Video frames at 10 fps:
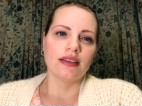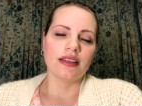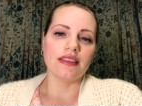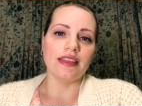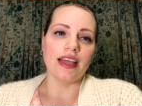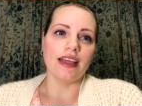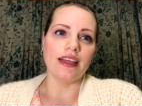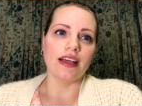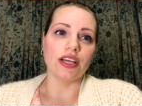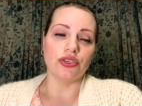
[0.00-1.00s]

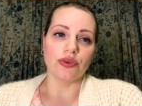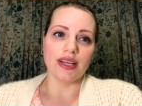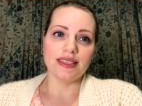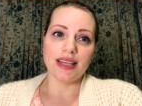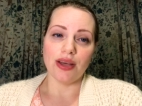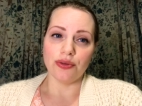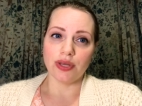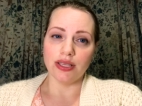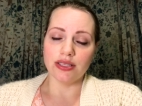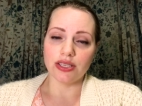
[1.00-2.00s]
They address health
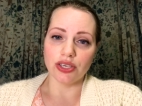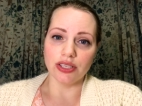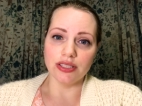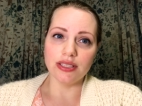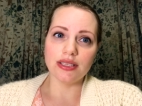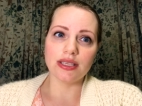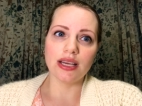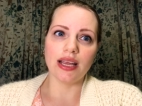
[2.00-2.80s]
concerns